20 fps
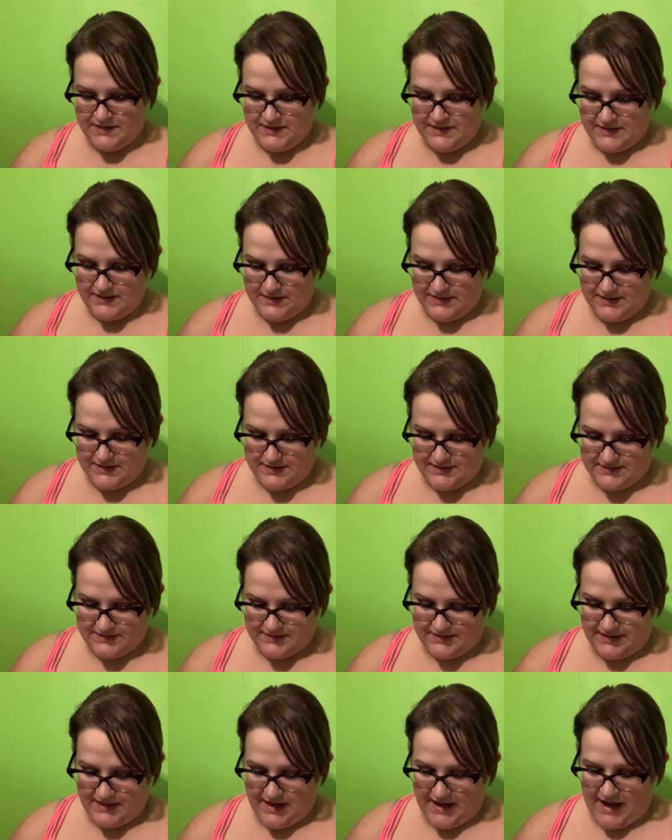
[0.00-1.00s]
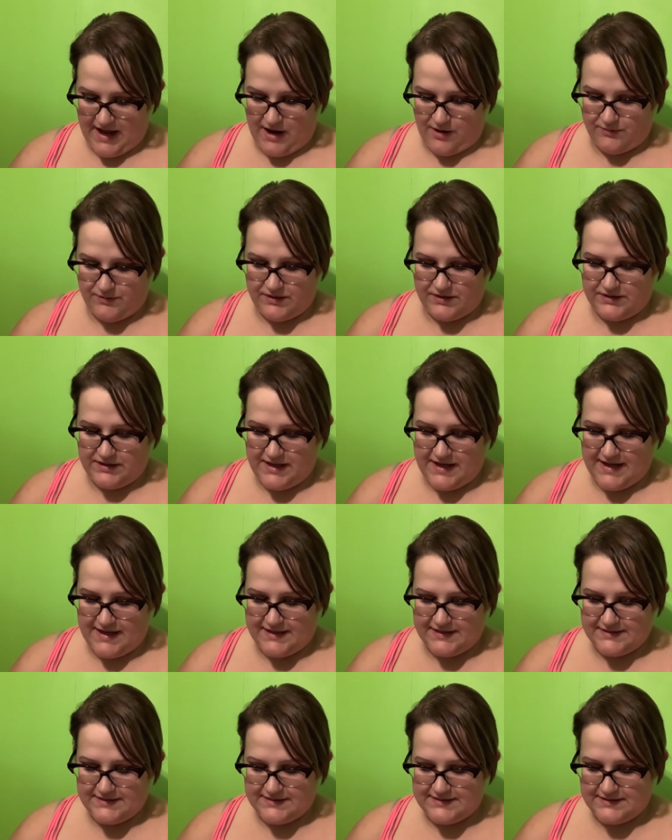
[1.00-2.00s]
is the
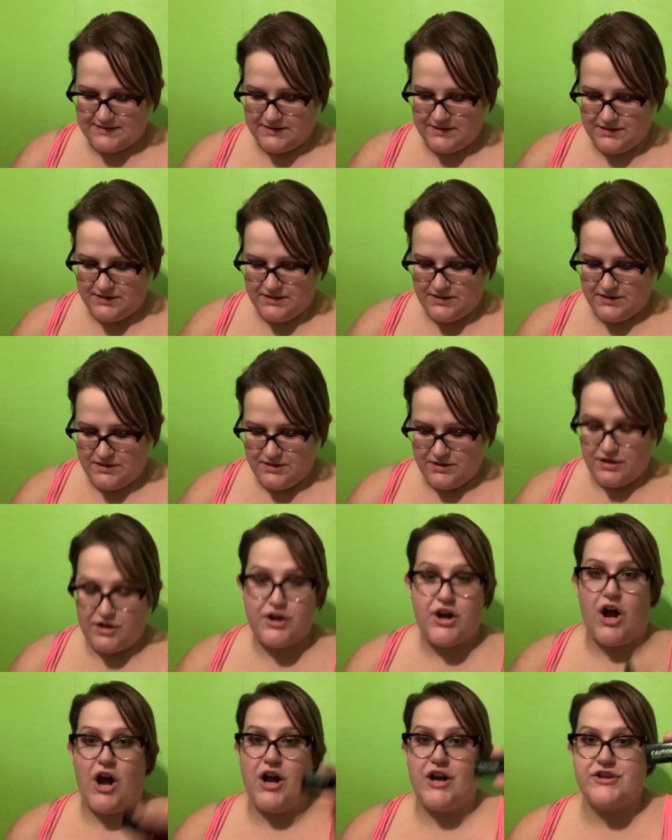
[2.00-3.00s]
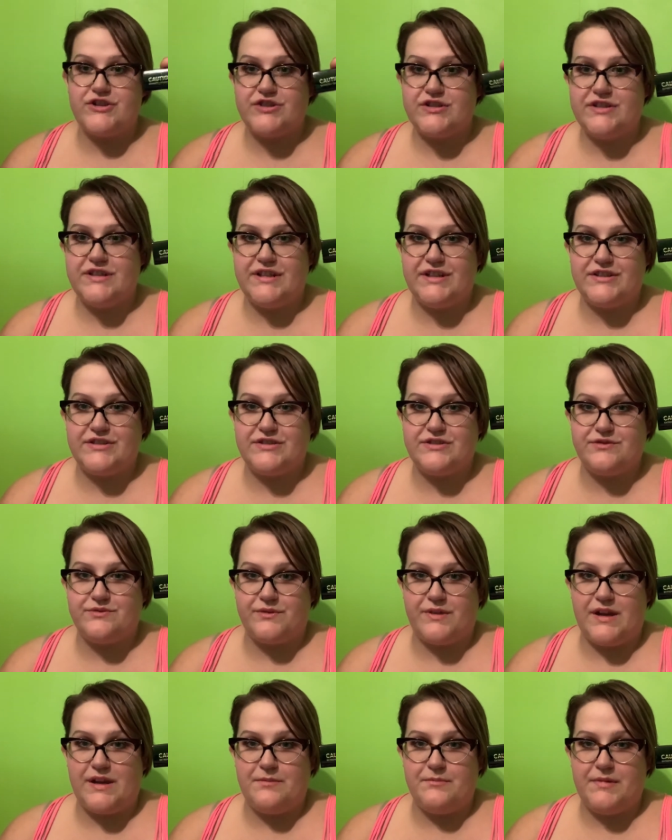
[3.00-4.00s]
Hourglass Caution
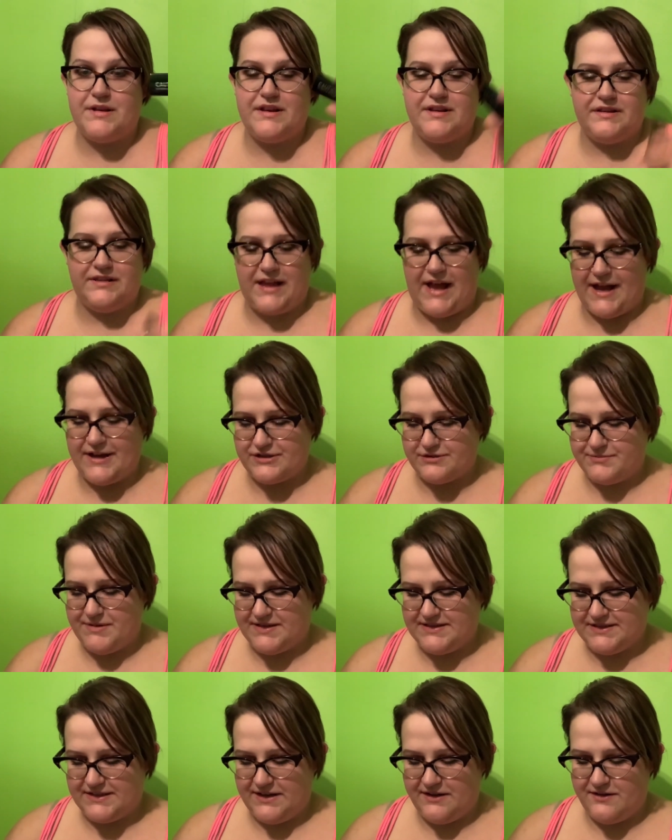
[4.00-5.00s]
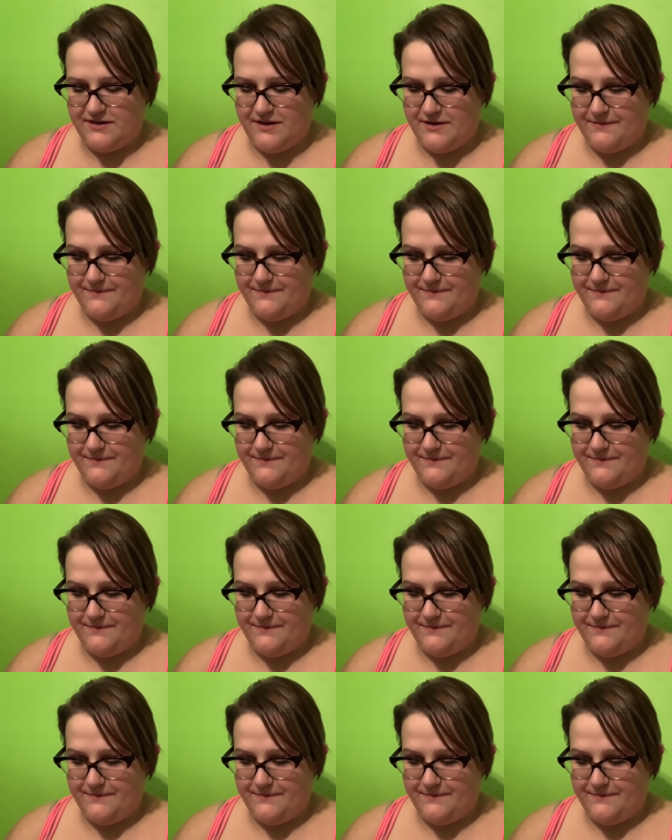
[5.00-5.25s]
Extreme Lash Mascara.